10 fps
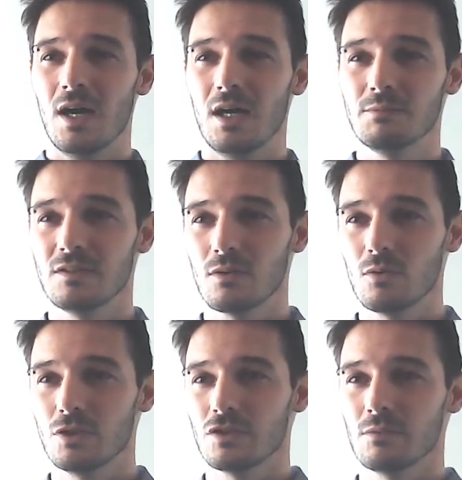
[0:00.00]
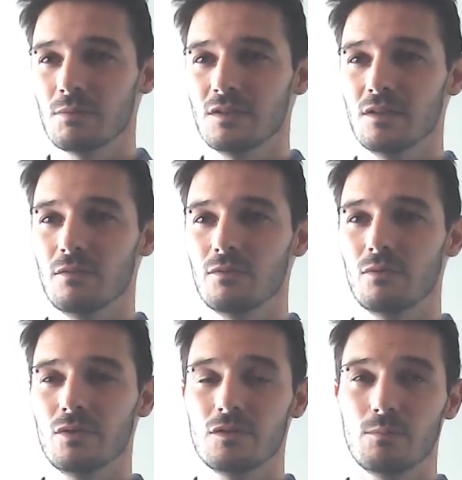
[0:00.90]
I'm still questioning myself
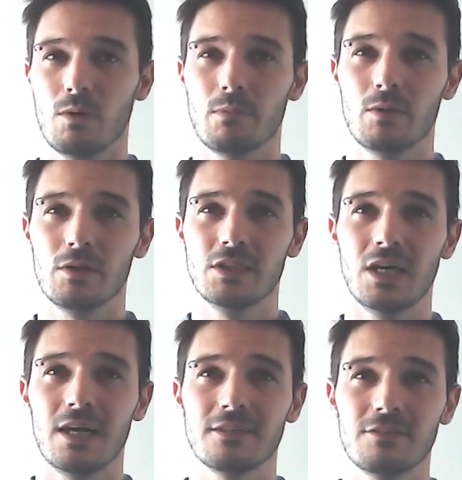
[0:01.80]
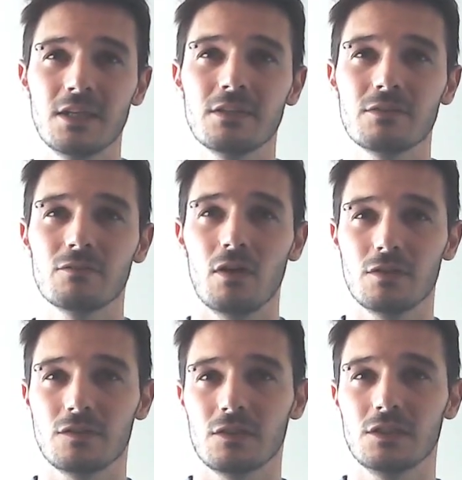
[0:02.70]
over this probability. I think
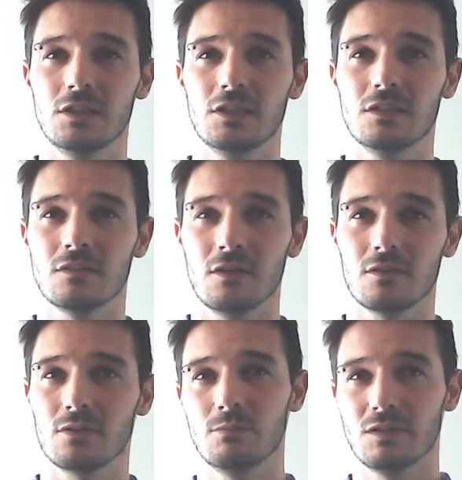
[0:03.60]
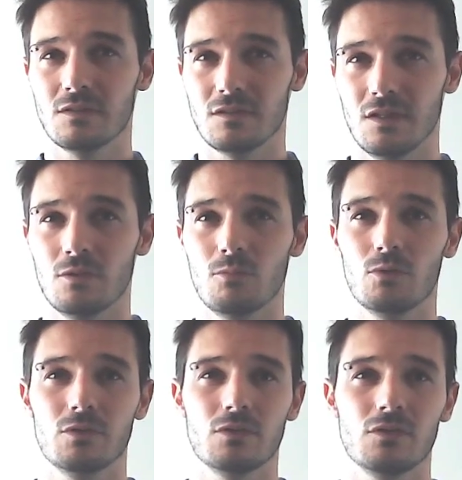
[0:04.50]
volatility is not going to be
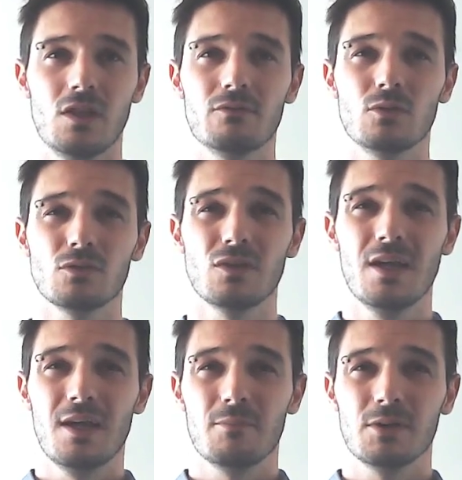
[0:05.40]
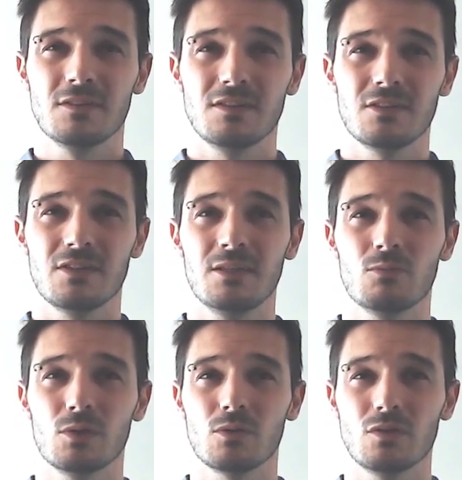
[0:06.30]
sustainable to those levels. But until then,
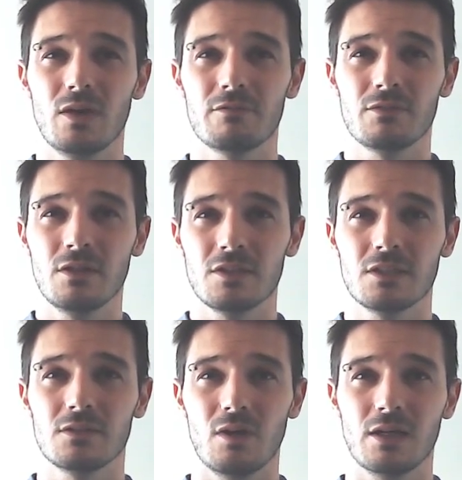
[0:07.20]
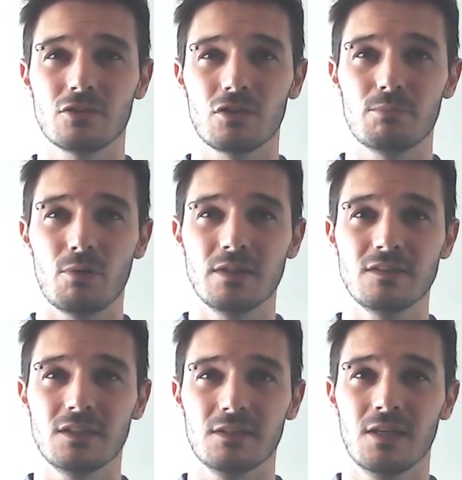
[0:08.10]
we also have nothing to actually
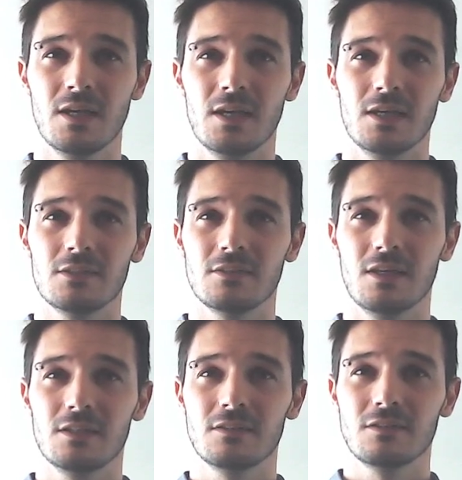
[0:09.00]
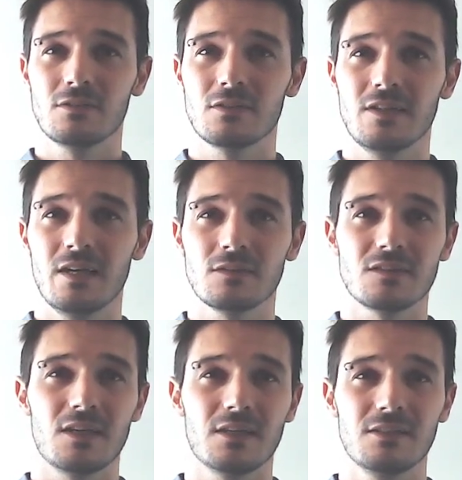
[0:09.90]
price in to the
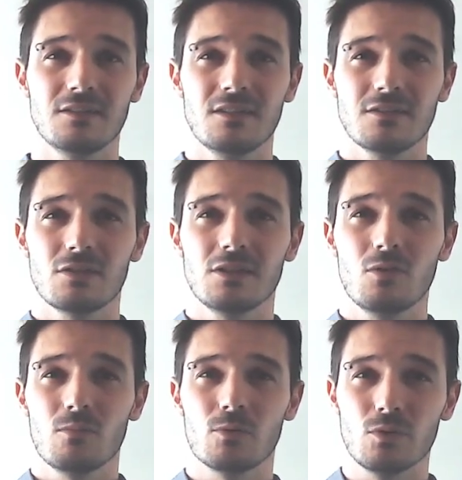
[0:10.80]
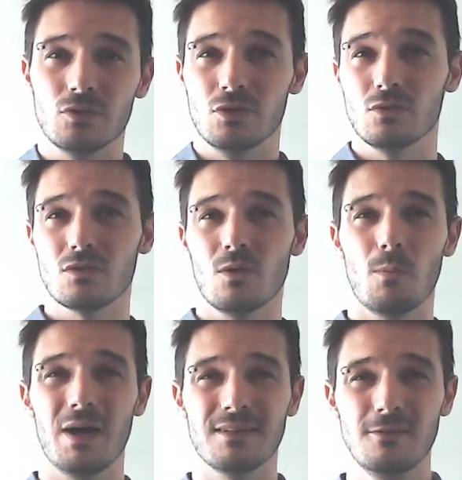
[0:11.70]
downside. There's actually no good news, no
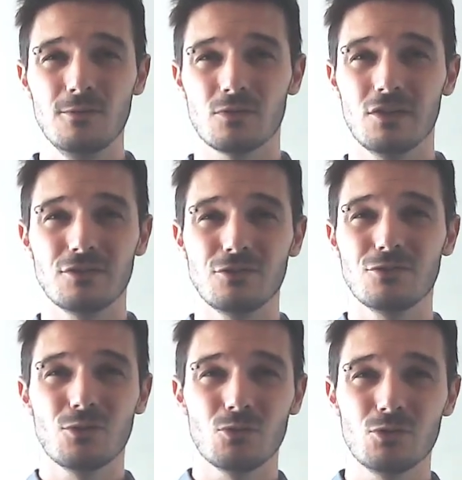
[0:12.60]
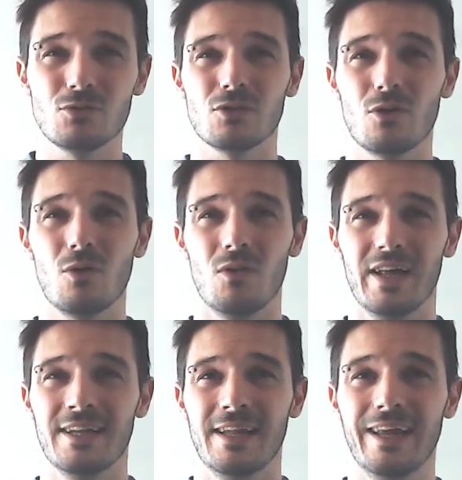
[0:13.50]
bad news. There's just no news at all,
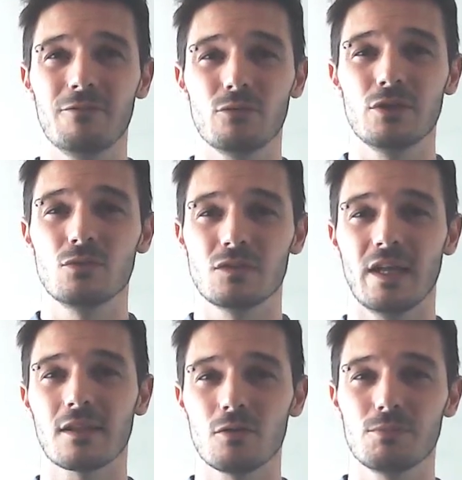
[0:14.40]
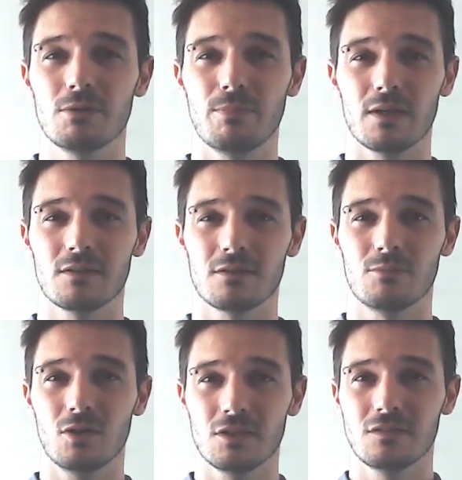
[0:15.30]
and every news that could be impacting the
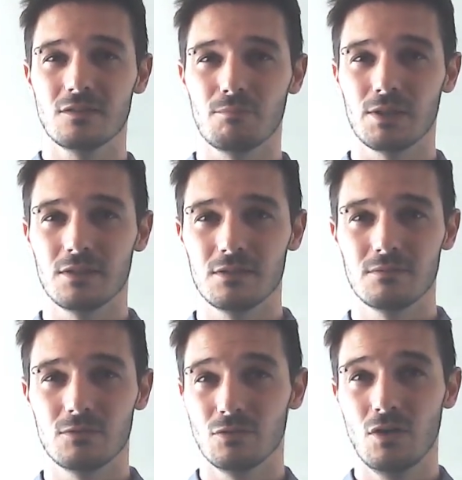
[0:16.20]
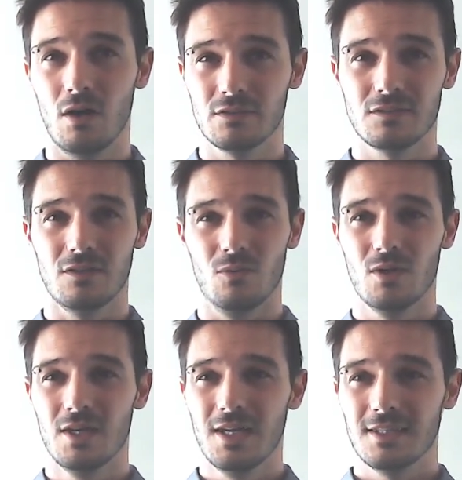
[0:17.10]
market is simply do not. So
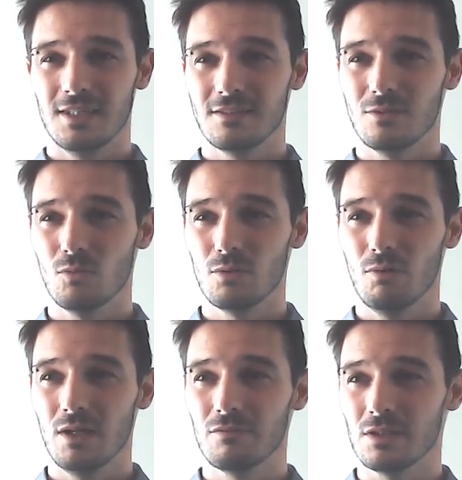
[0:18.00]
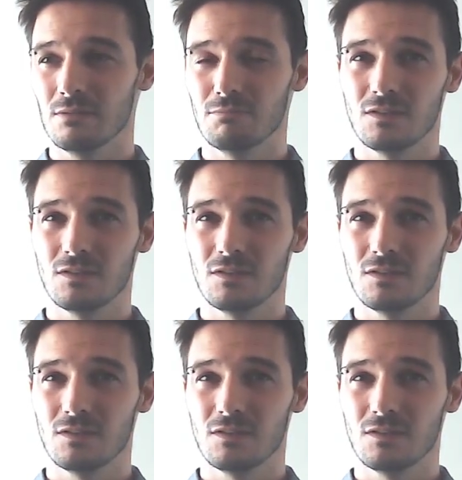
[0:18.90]
that's the world we live in.